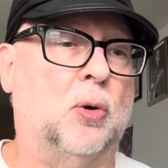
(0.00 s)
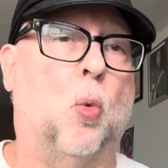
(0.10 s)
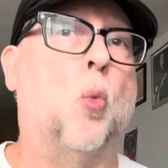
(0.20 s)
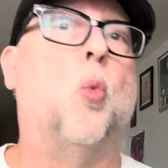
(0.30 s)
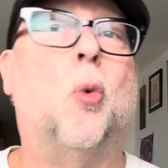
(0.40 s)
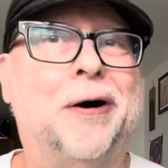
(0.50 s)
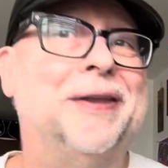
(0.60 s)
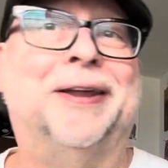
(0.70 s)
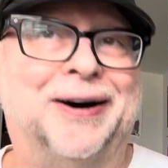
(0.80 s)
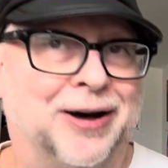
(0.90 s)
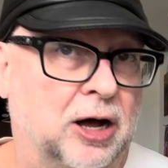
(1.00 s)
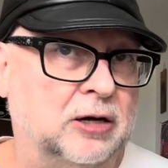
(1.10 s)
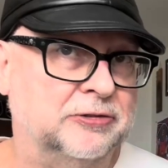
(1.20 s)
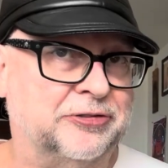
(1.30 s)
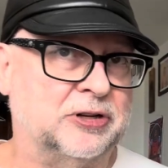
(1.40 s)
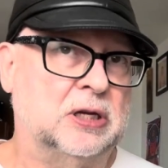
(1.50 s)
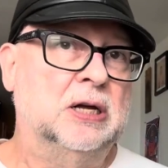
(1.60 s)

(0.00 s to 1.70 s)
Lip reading: one of